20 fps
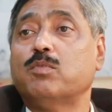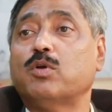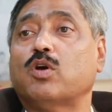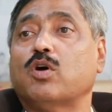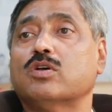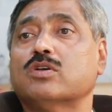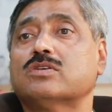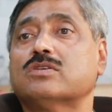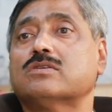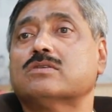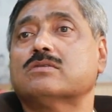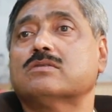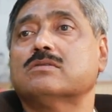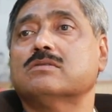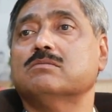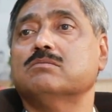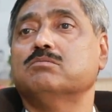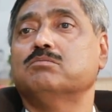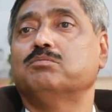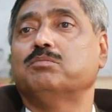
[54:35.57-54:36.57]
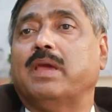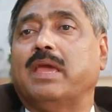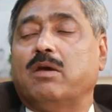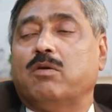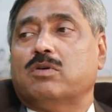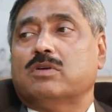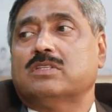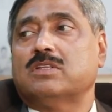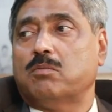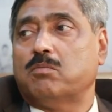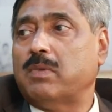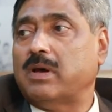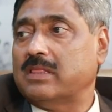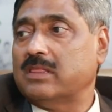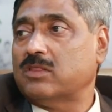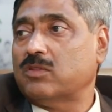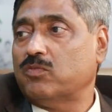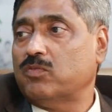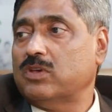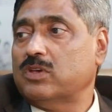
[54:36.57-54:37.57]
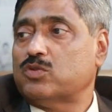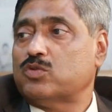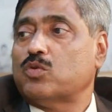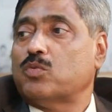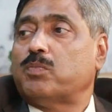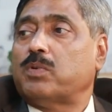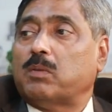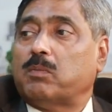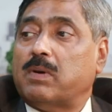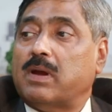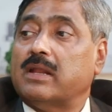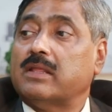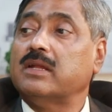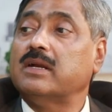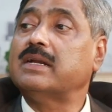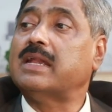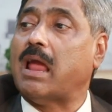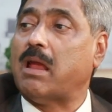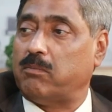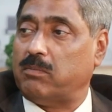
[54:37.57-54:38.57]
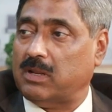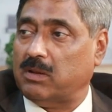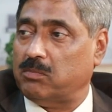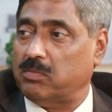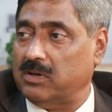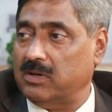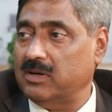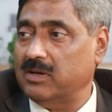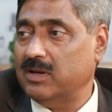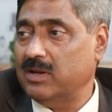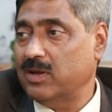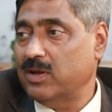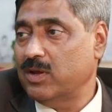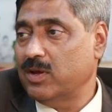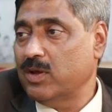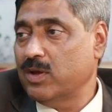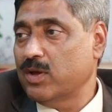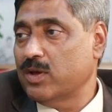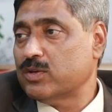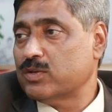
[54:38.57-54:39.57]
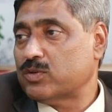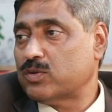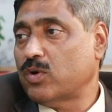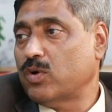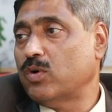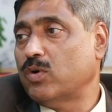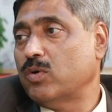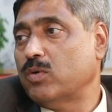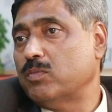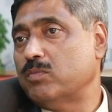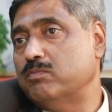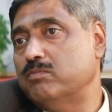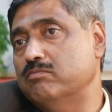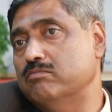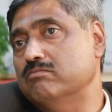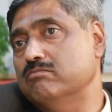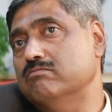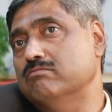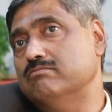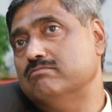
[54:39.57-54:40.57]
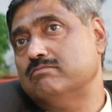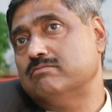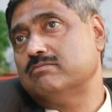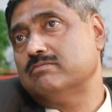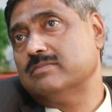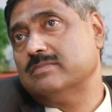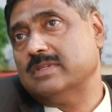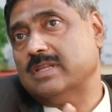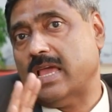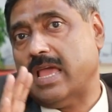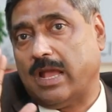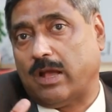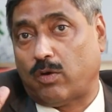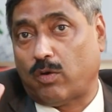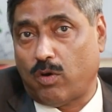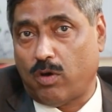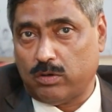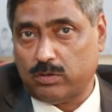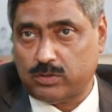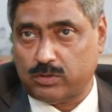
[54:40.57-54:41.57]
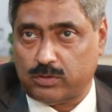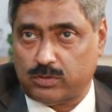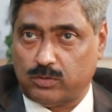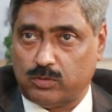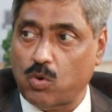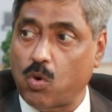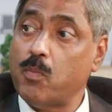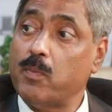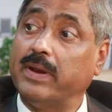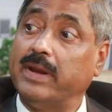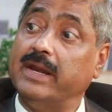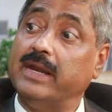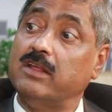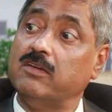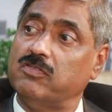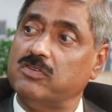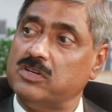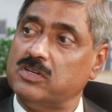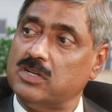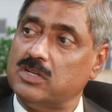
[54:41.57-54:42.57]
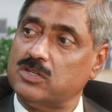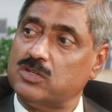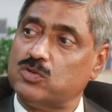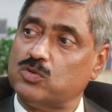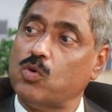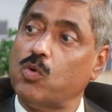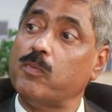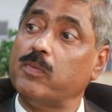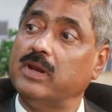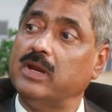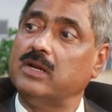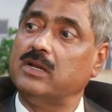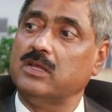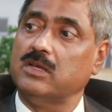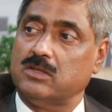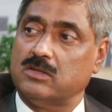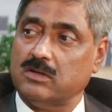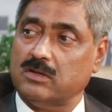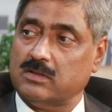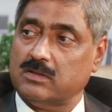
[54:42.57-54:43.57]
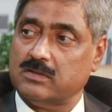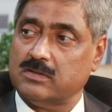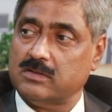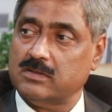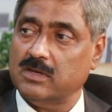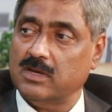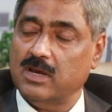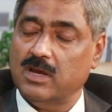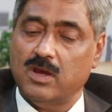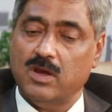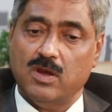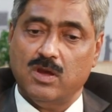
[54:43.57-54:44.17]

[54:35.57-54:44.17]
Because May was the month we used to prepare the timetable. So across so many divisions, so many teachers,